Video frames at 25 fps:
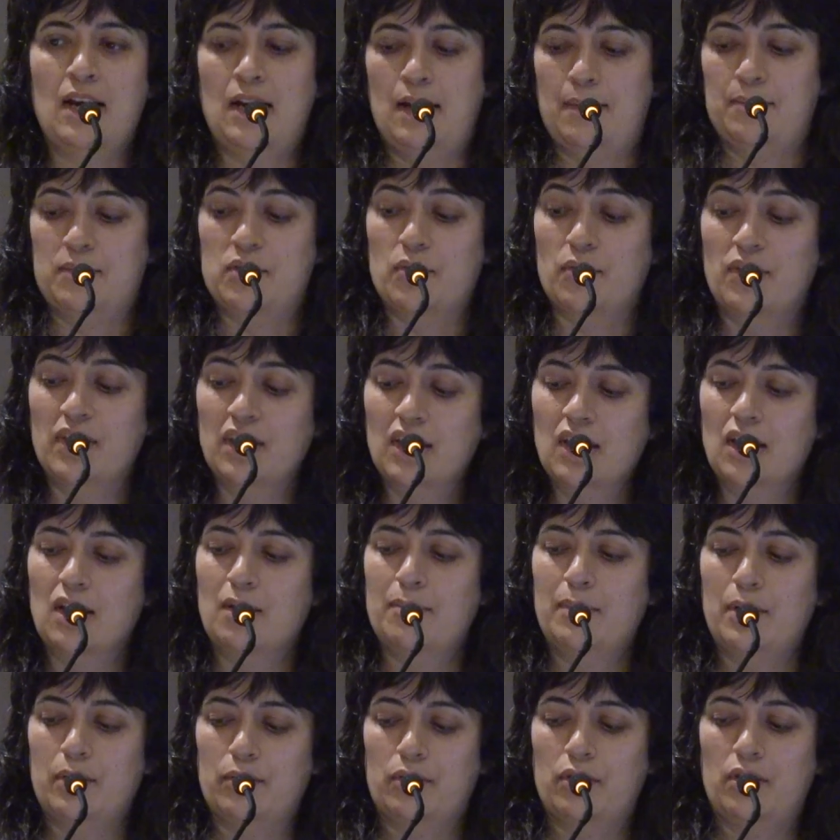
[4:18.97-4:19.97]
So thinking
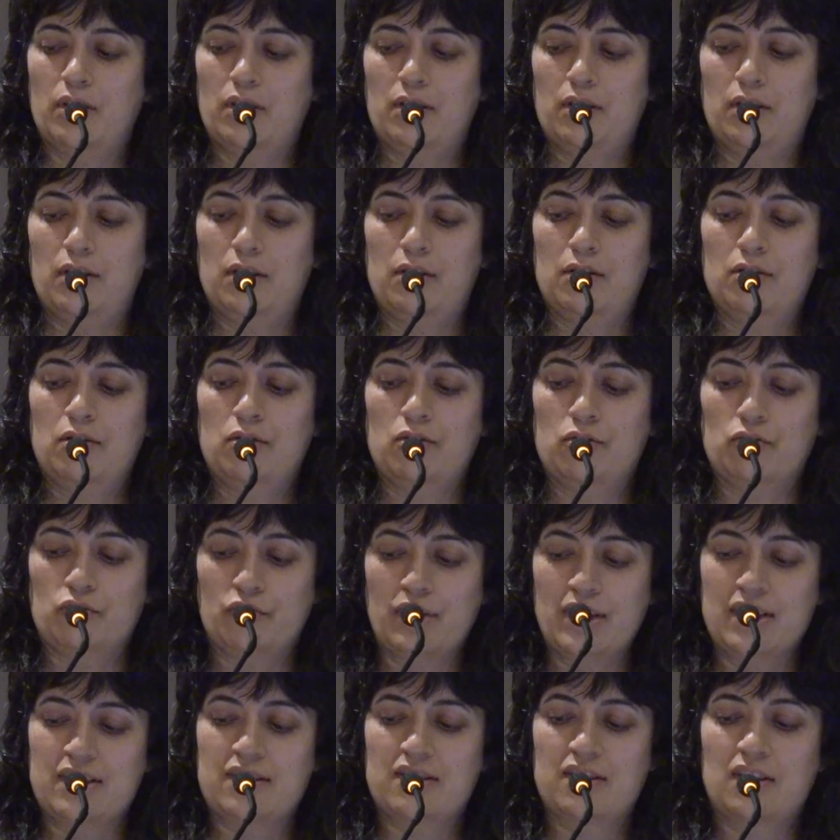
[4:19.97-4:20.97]
about the
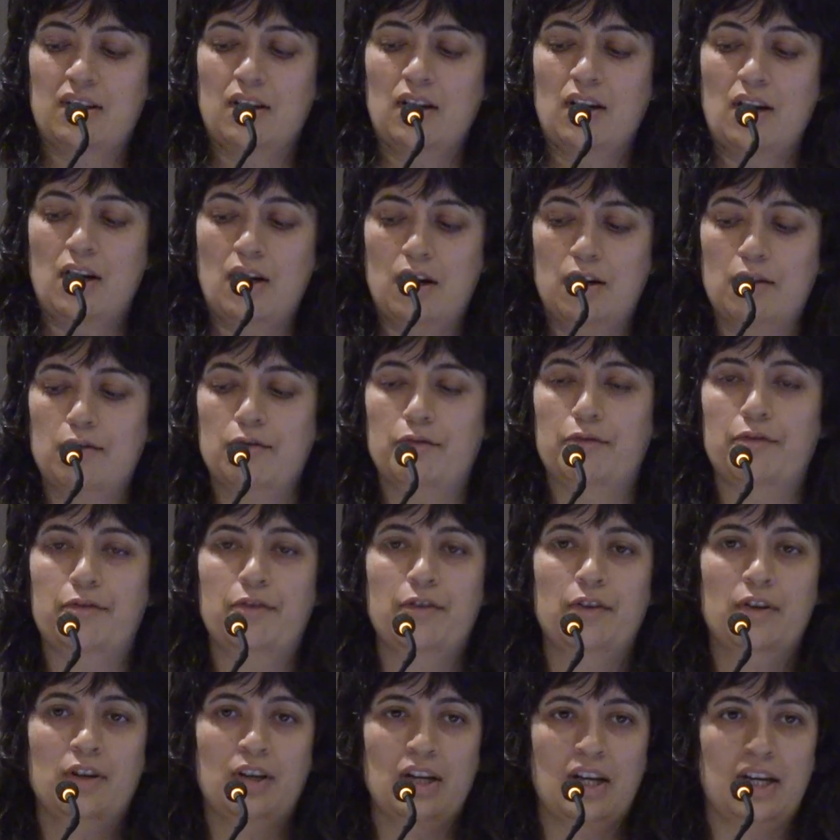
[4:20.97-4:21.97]
risk
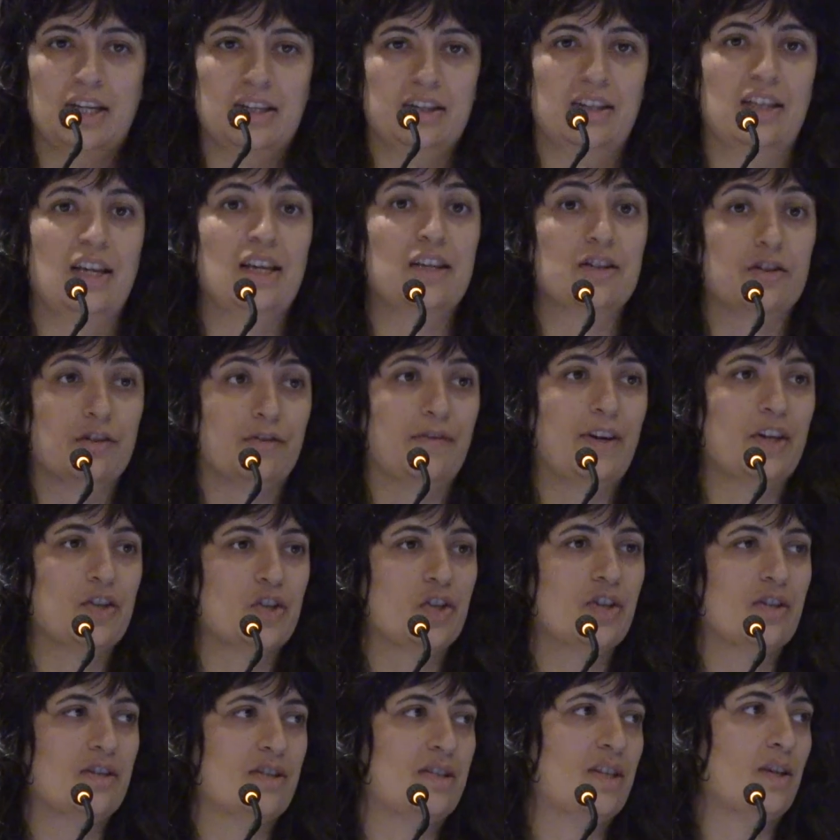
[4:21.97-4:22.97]
of the
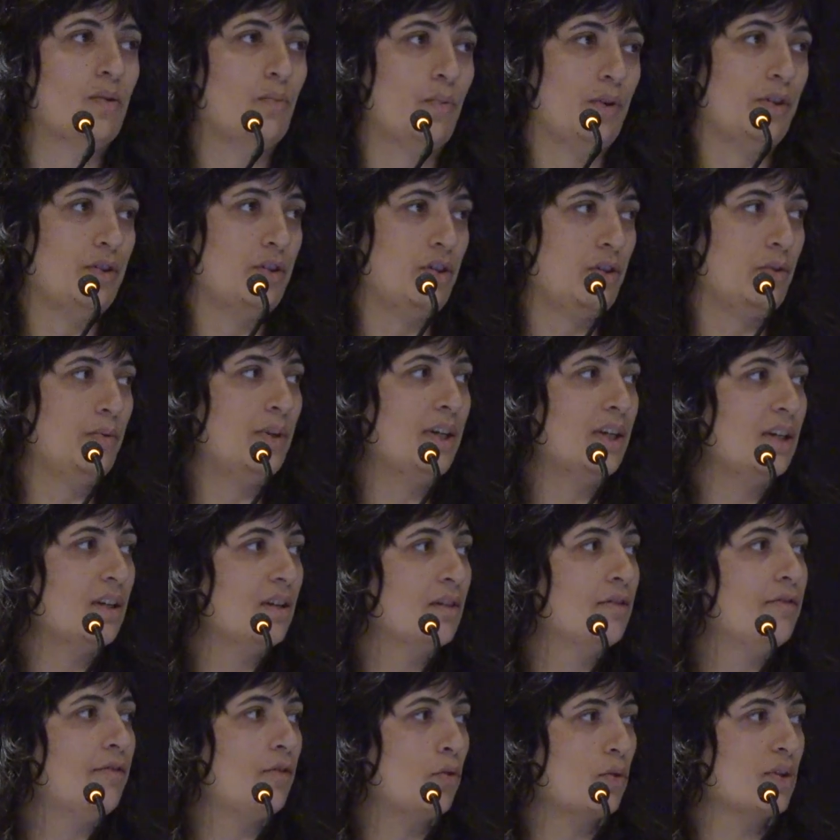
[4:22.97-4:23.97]
interventions that we're doing
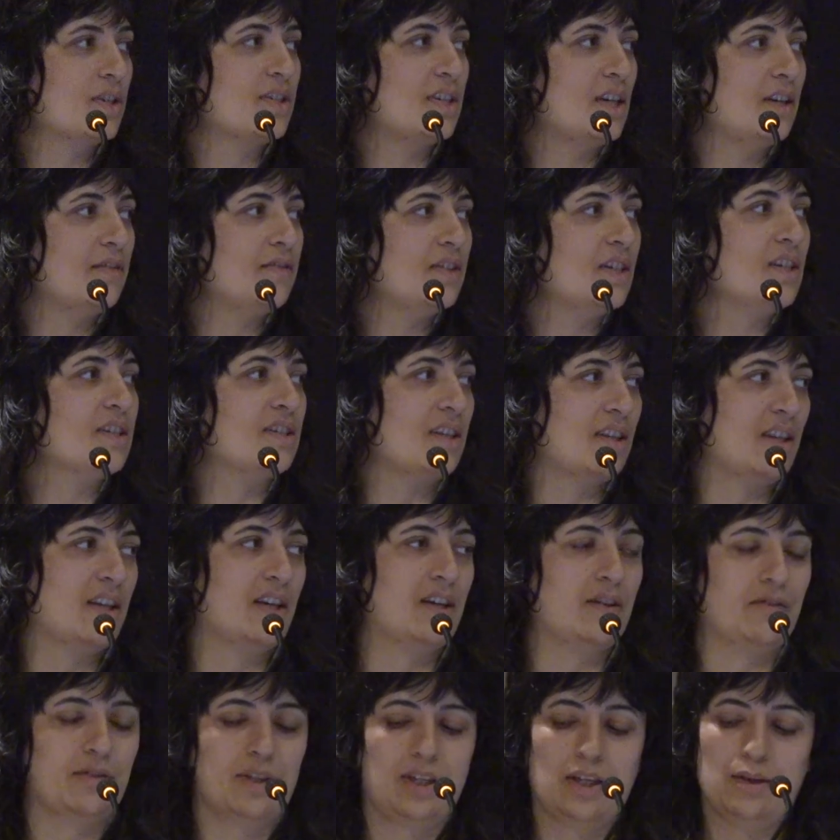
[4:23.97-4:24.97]
for safety is, I
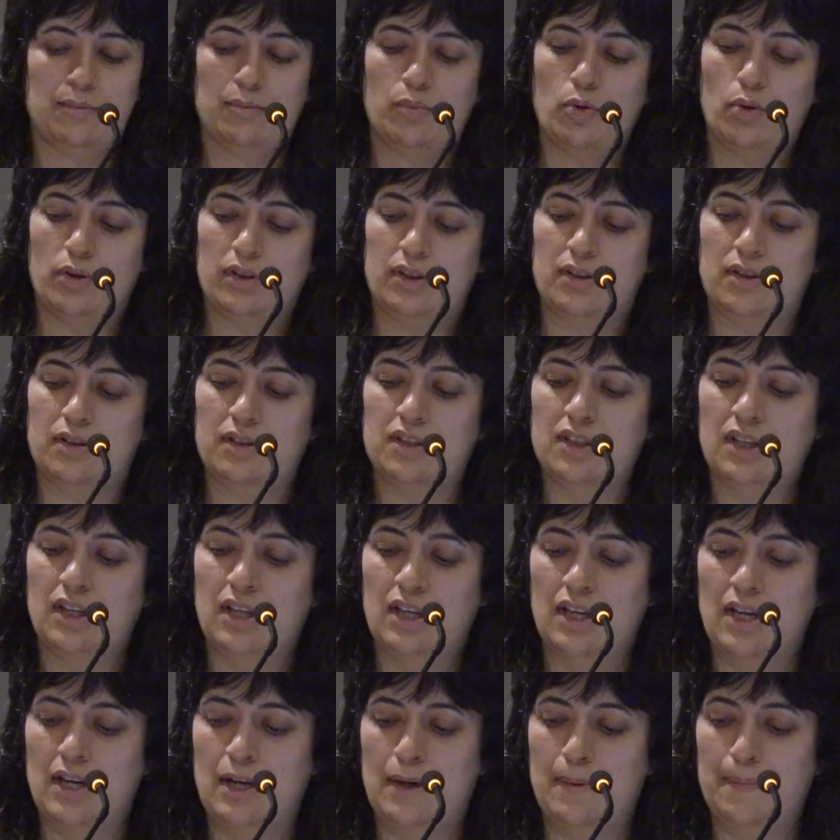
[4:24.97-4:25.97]
think, a really important
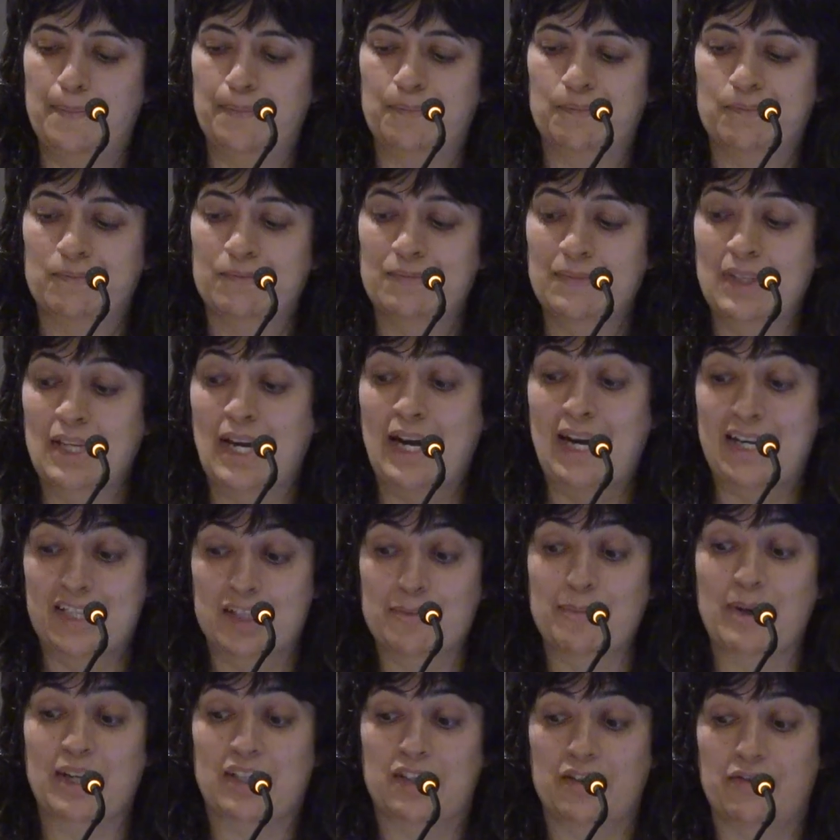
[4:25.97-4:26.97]

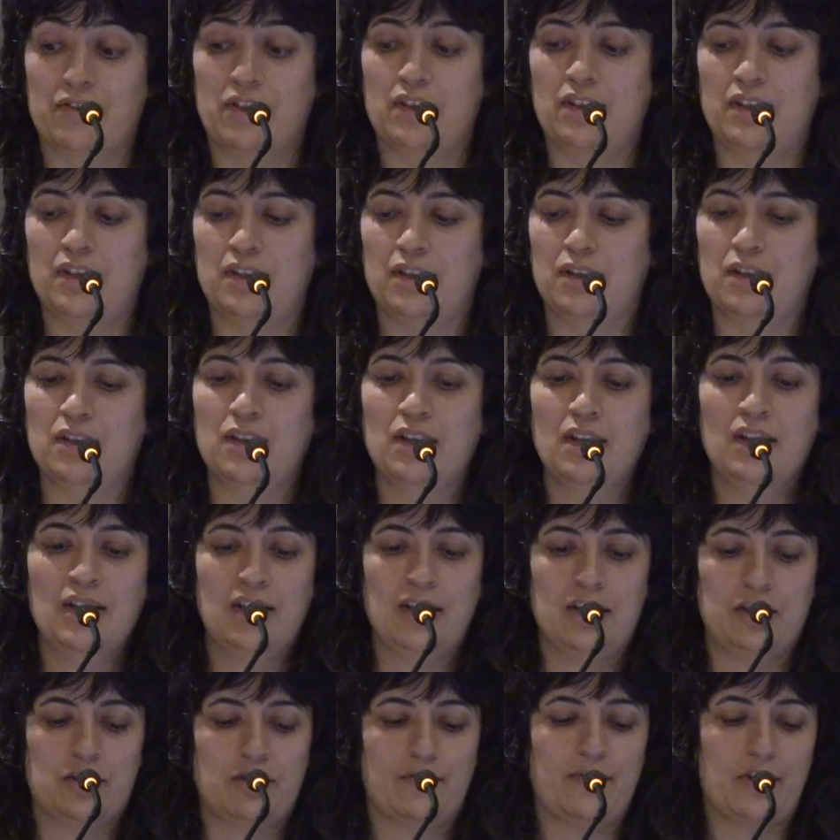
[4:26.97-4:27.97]
aspect of the
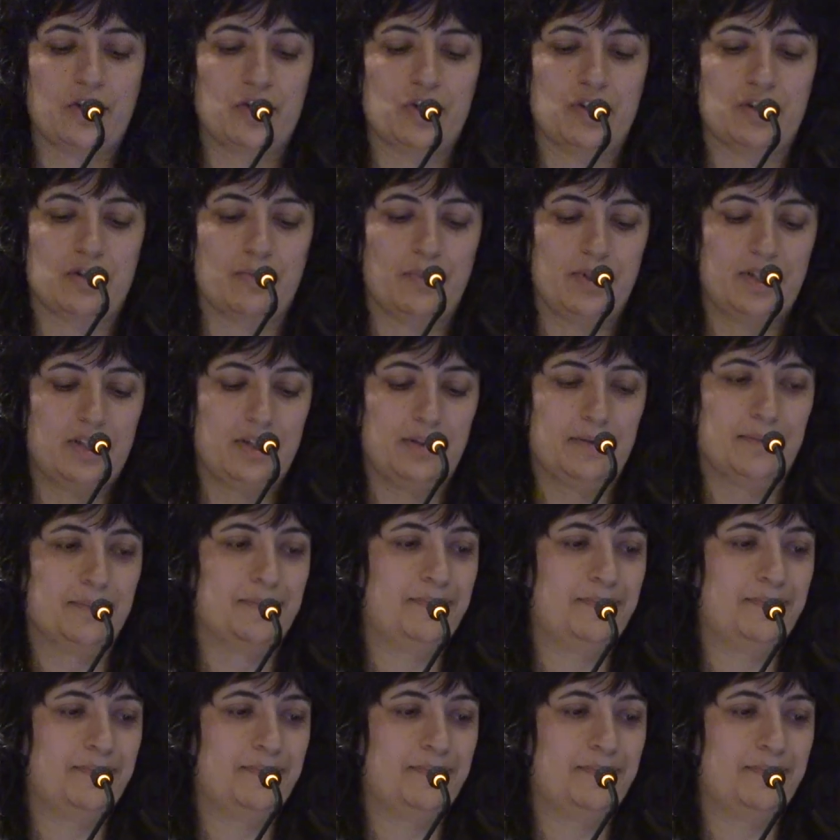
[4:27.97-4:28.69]
interventions we do.